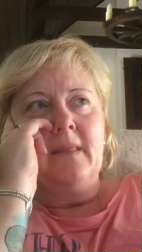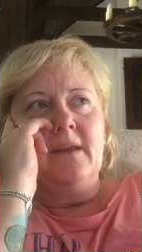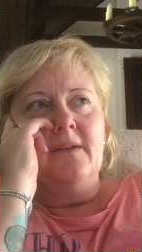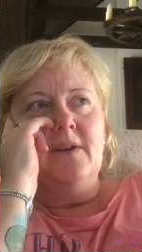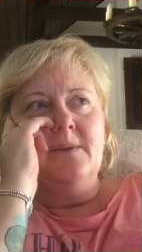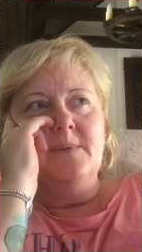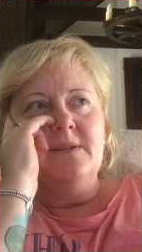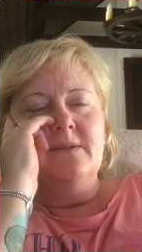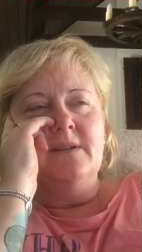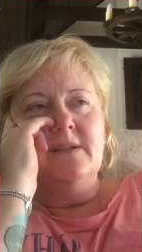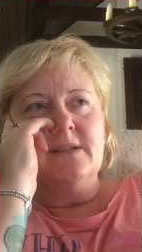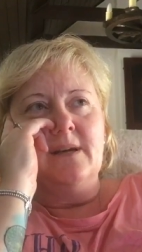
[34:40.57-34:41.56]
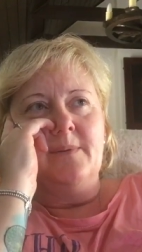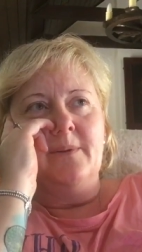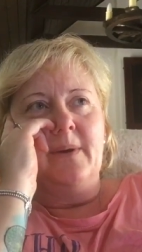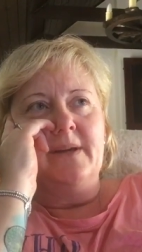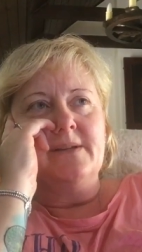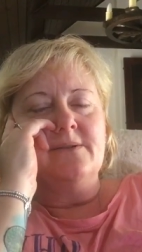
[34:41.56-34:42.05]
and I've only been doing this a couple
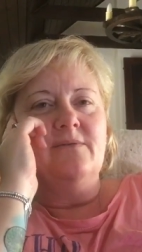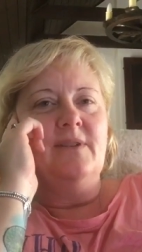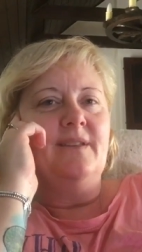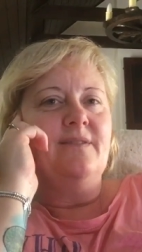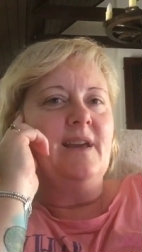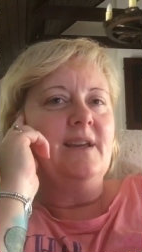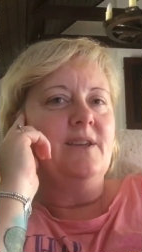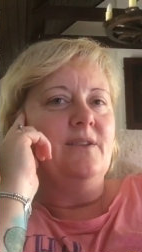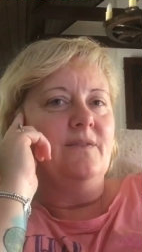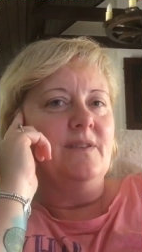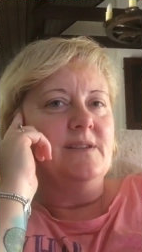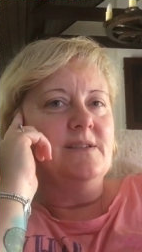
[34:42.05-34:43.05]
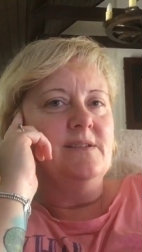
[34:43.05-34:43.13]
of weeks, so I really thank you for this.